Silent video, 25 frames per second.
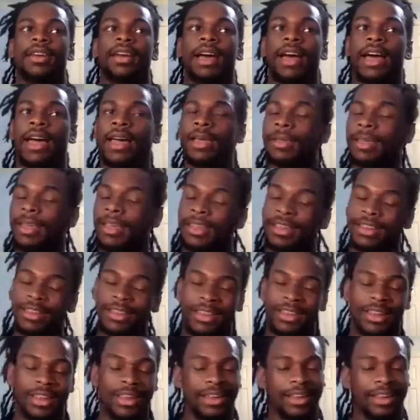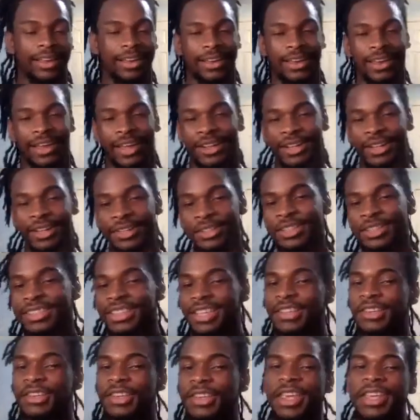I I know you say
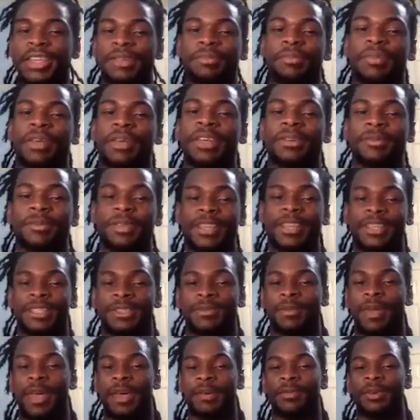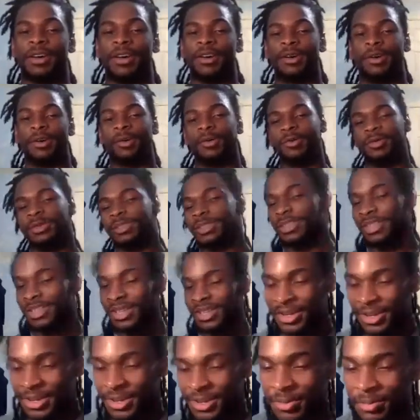you can't bet up against Pat Mahomes,
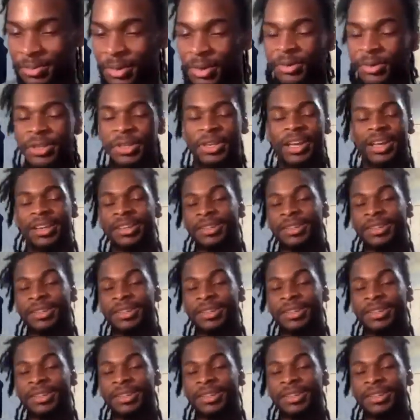but when you got